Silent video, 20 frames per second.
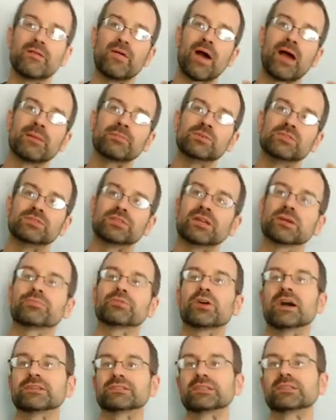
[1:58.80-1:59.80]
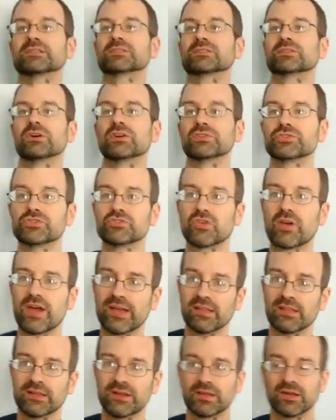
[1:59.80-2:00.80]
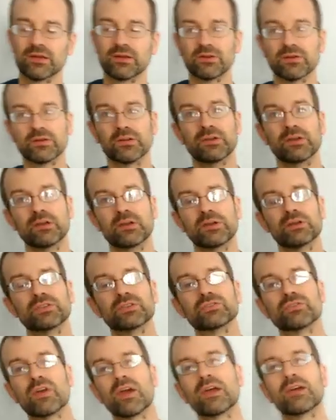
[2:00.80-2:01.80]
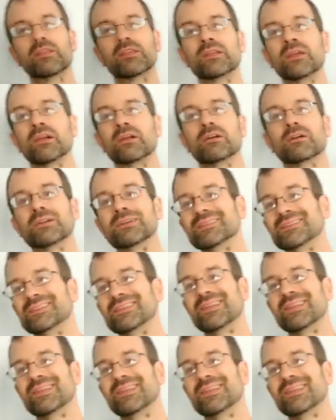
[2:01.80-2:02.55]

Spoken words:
I'm using a process called trial and error. Trial and error is